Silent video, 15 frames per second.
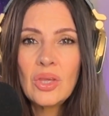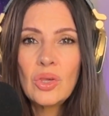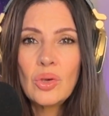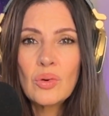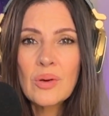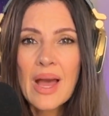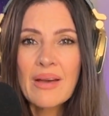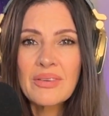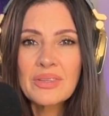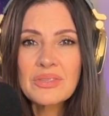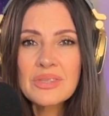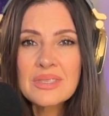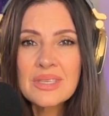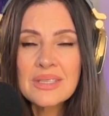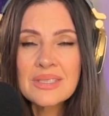you having
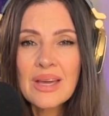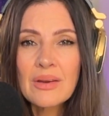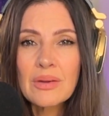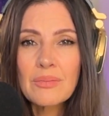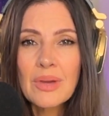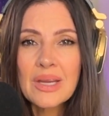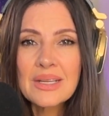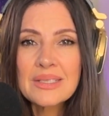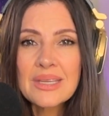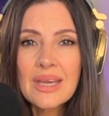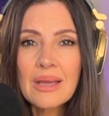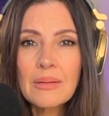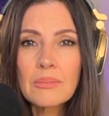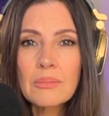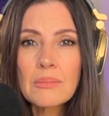to sit down and
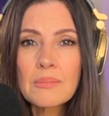meditate.